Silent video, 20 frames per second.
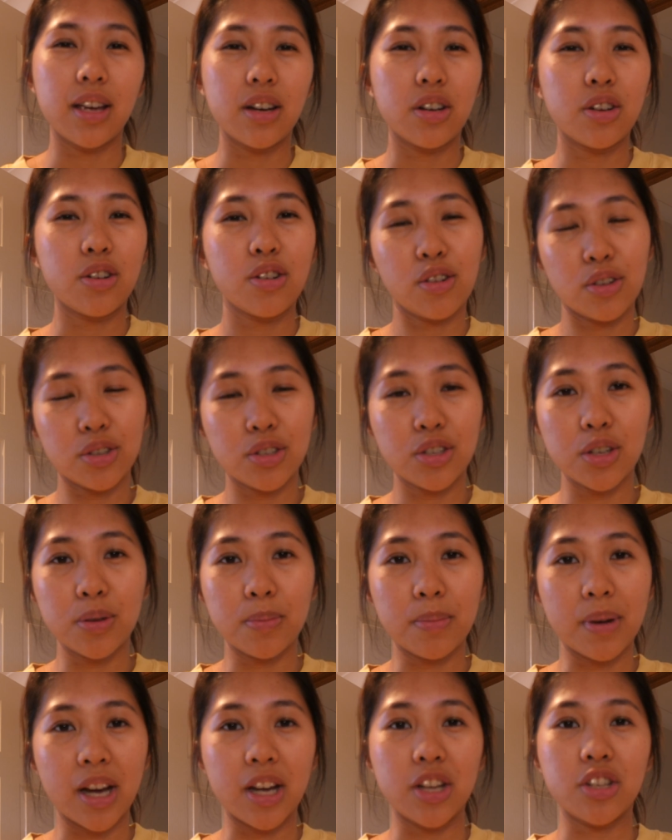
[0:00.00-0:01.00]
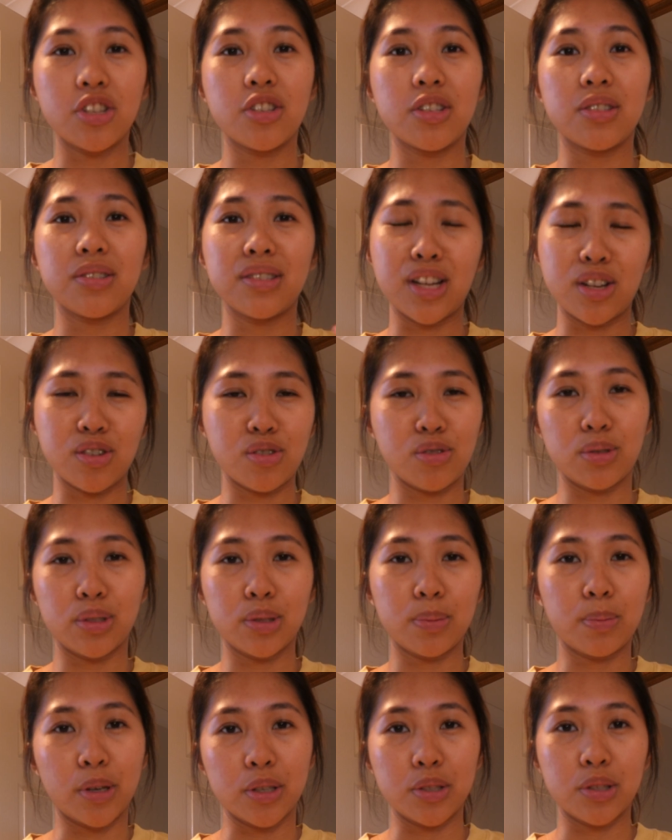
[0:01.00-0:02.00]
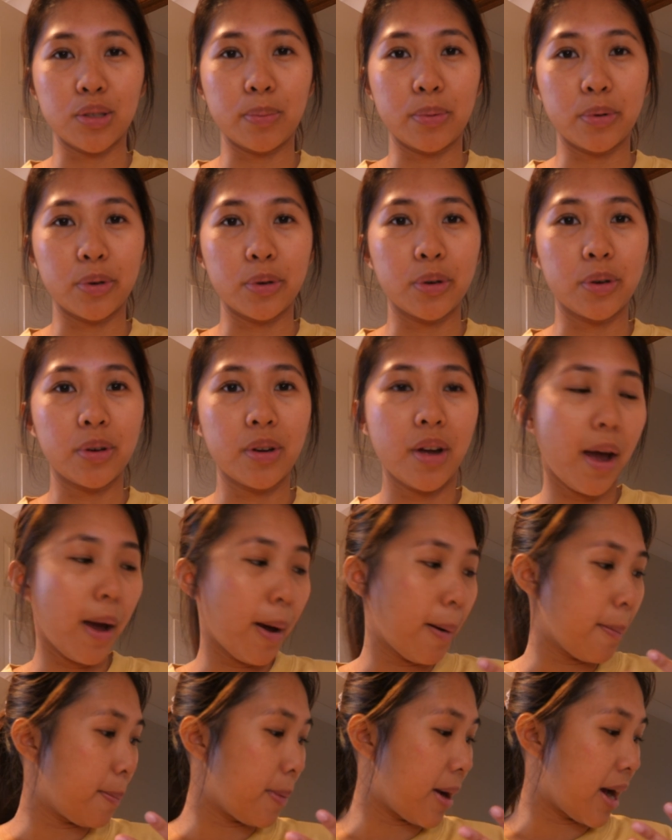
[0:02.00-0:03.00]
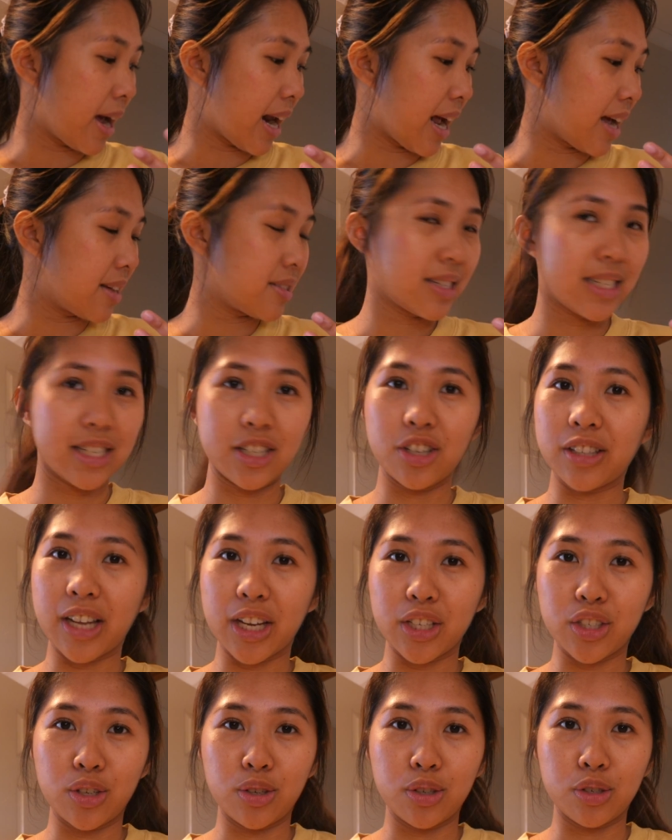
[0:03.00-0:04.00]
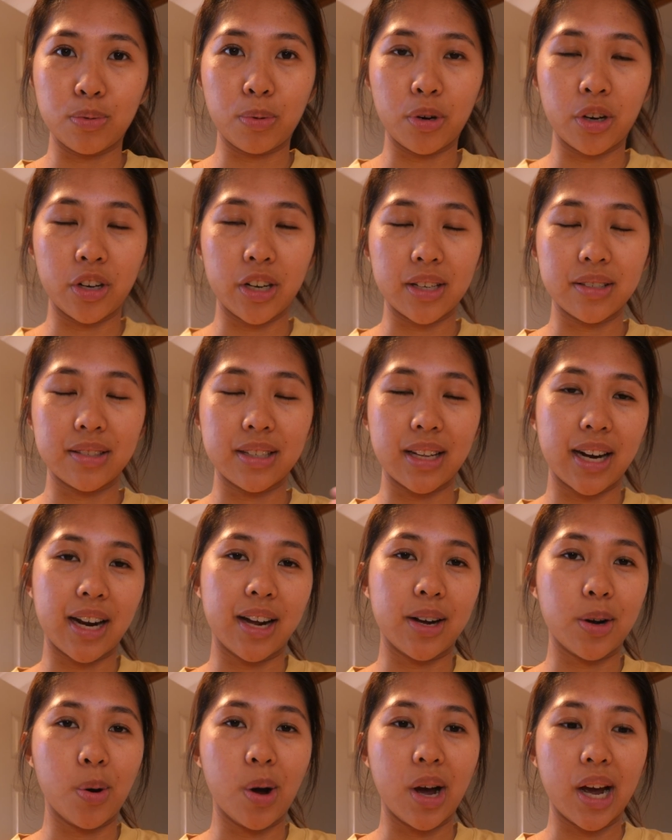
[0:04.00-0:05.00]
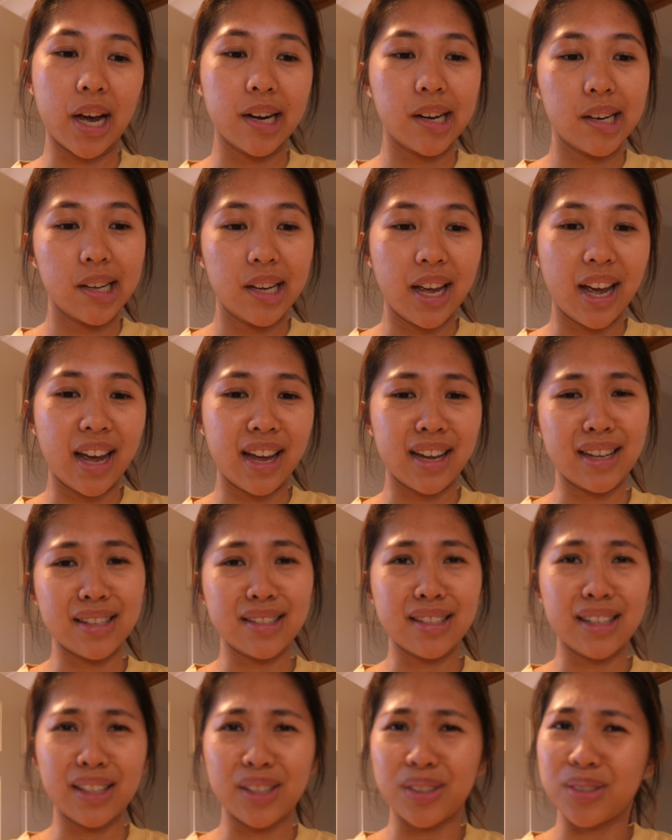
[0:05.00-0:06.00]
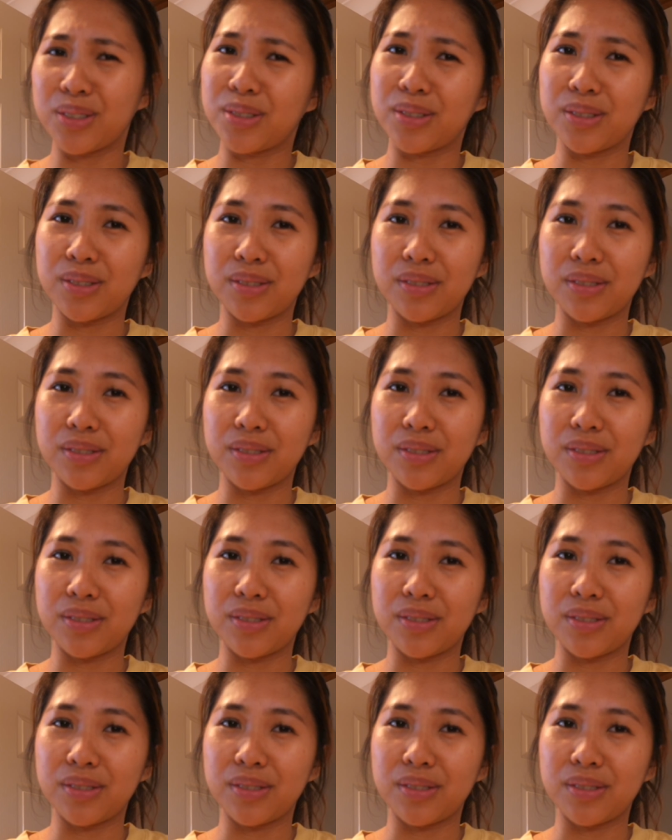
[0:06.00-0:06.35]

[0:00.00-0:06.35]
Not too much, as natural as possible, but I still like to use products that are quite, I guess, a little